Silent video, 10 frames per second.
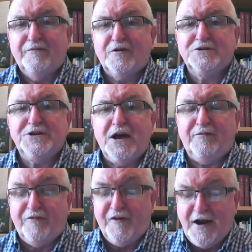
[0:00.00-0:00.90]
Verse
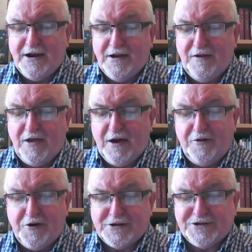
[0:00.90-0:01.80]
8, finally the
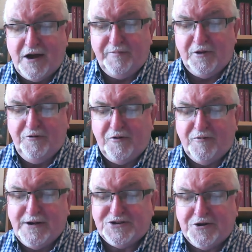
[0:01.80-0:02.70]
other disciple who had
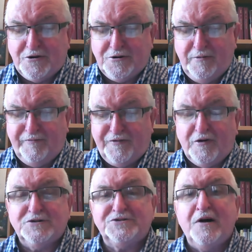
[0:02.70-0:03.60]
reached the tomb
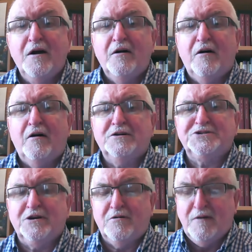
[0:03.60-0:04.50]
first
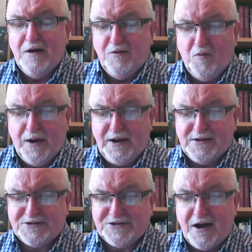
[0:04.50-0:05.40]
also went
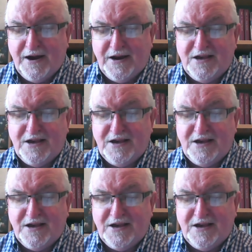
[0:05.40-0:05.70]
inside.